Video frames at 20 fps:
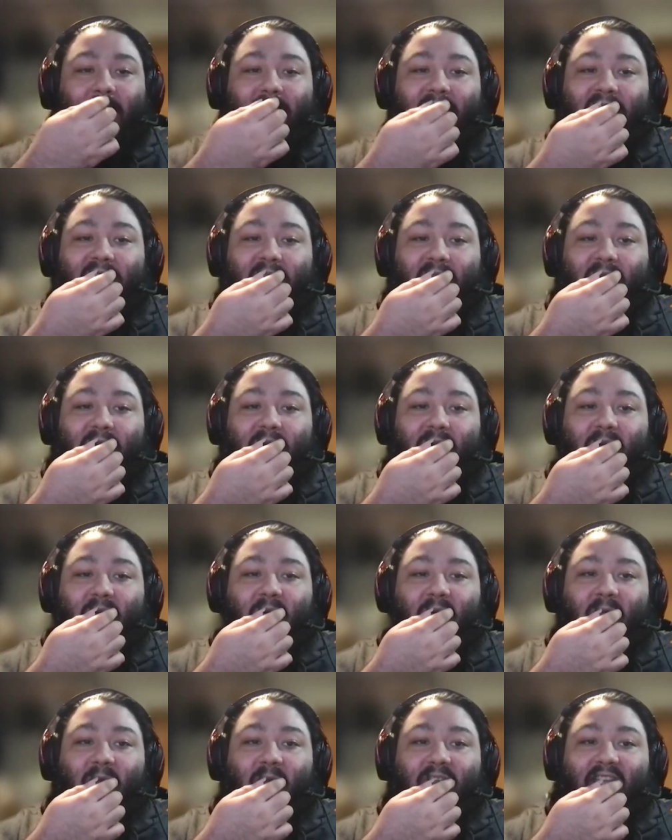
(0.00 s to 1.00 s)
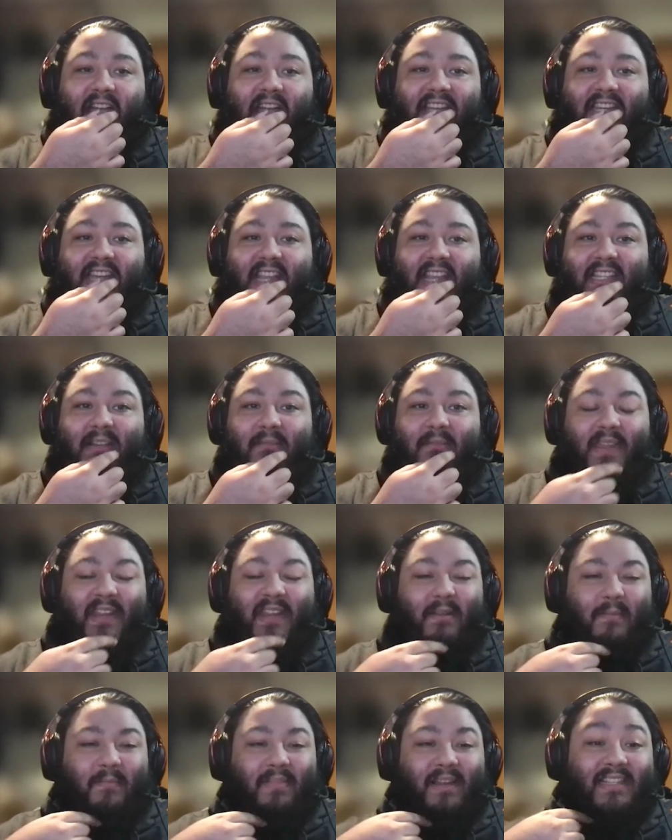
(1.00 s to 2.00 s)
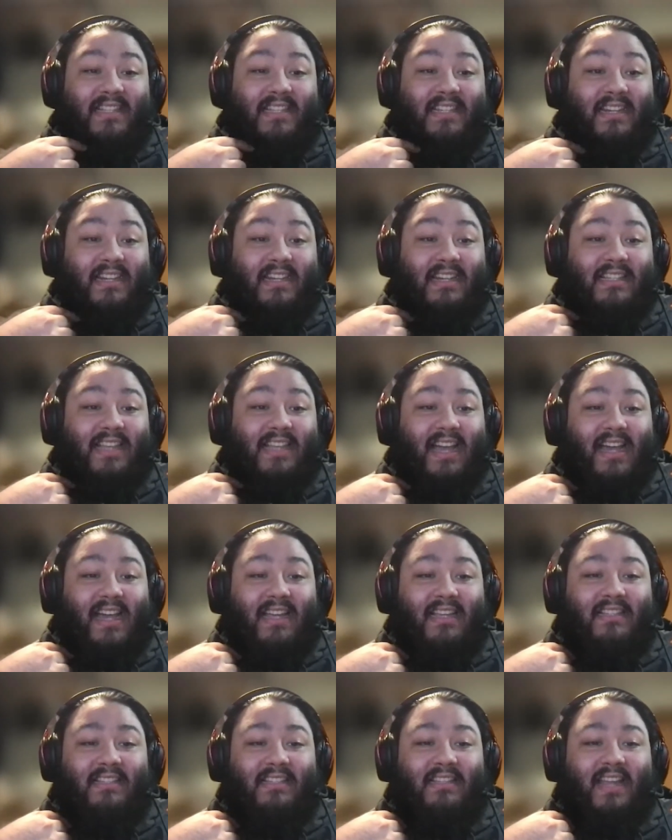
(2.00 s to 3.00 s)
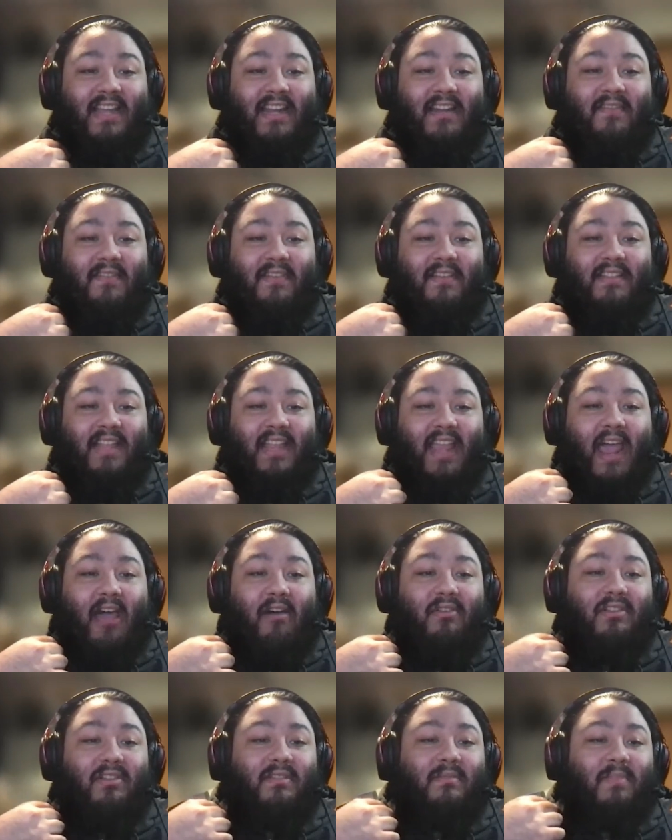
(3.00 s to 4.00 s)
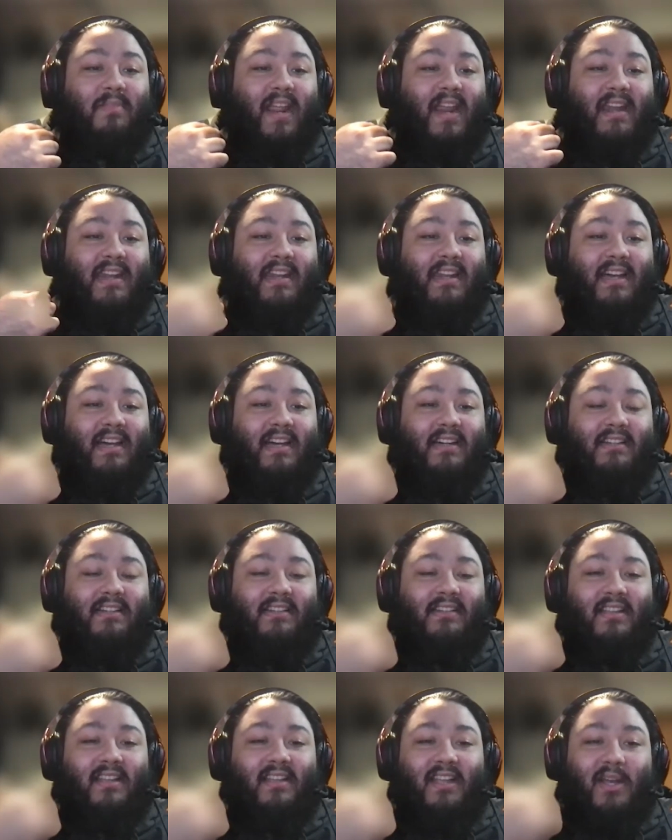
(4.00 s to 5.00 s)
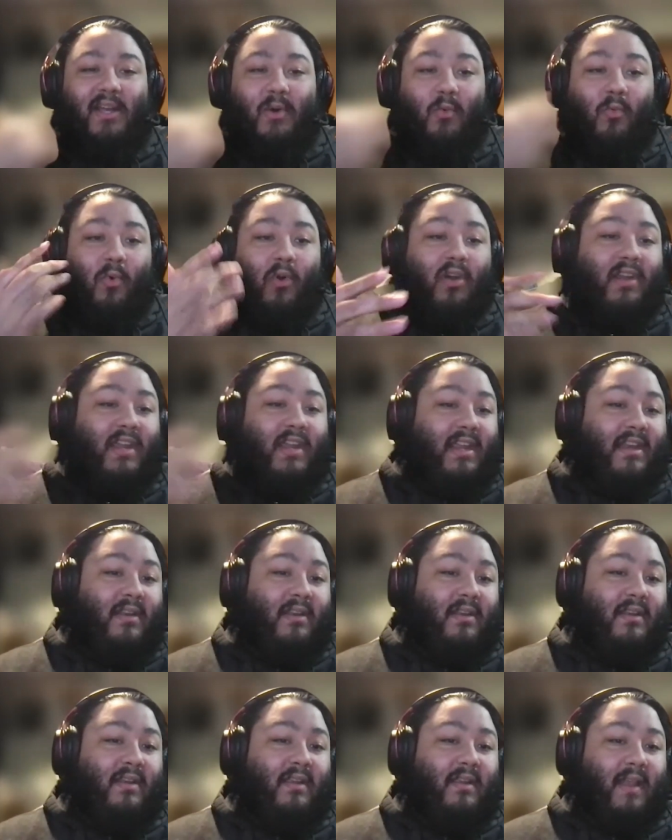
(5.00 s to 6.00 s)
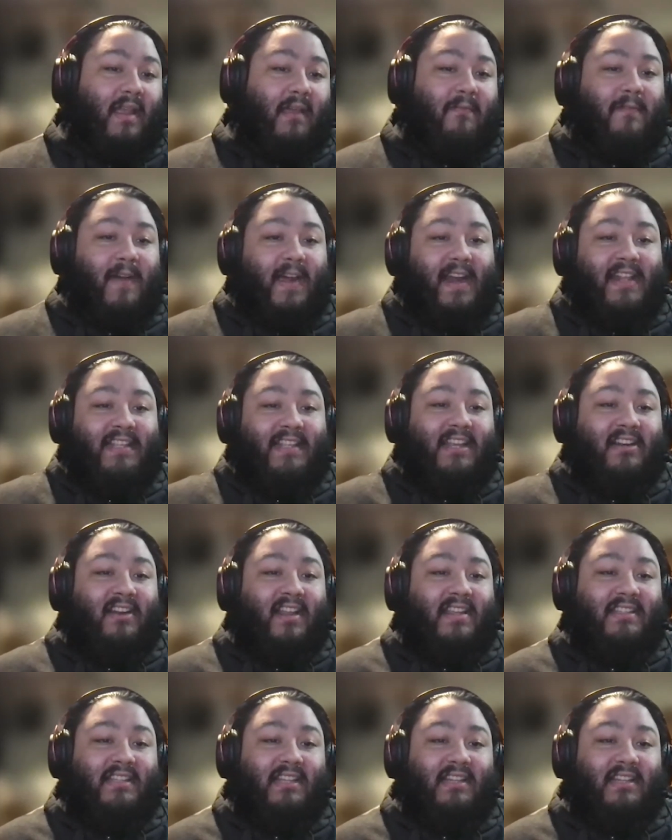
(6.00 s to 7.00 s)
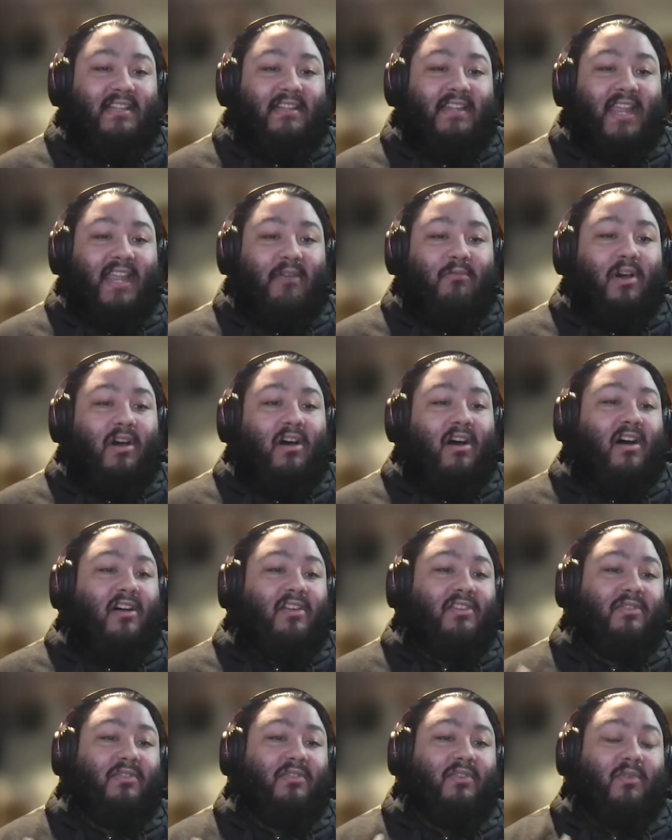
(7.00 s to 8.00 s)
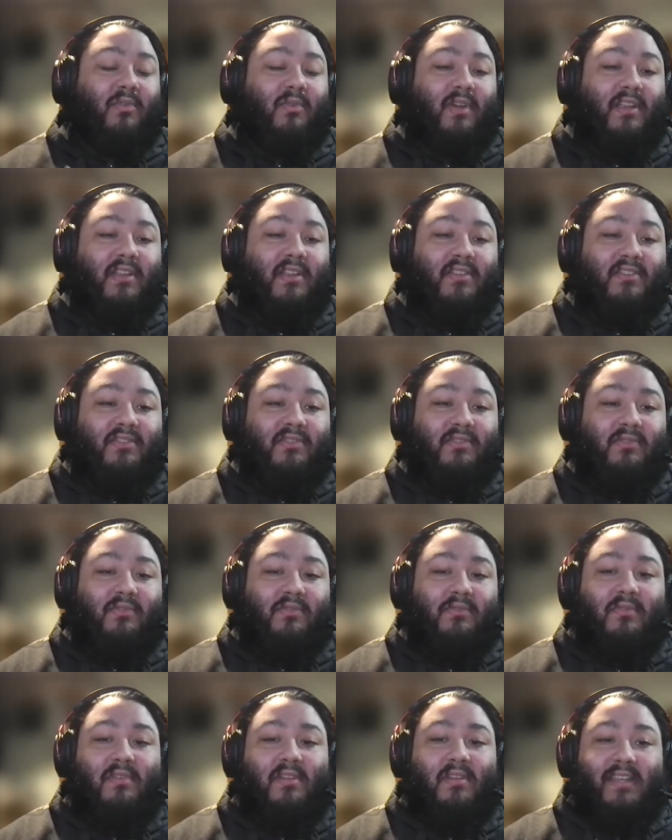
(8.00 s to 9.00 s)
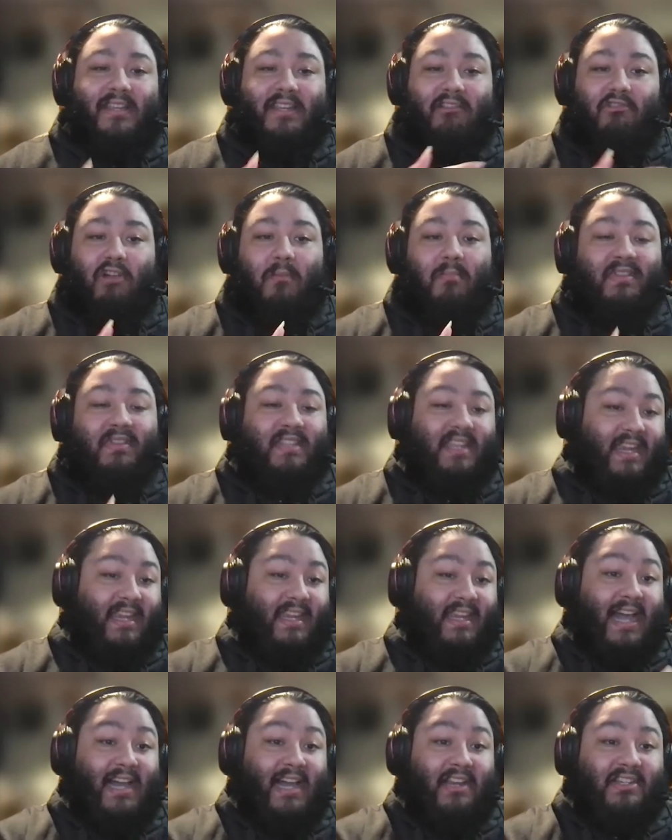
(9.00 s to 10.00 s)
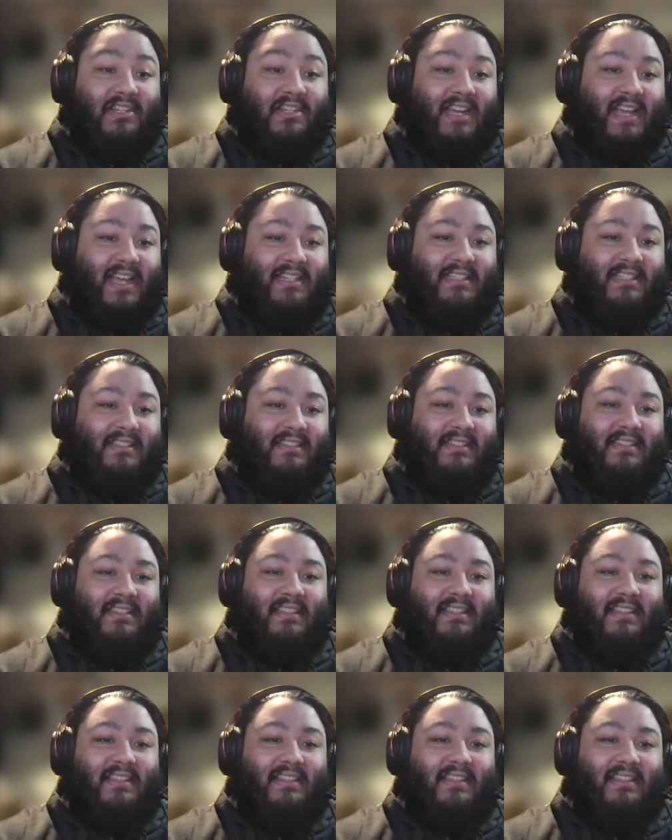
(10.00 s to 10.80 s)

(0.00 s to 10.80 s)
so which actually ended up being a blessing in disguise kind of because like i was planning on working like friday saturday sunday while also going to Year Up and taking college classes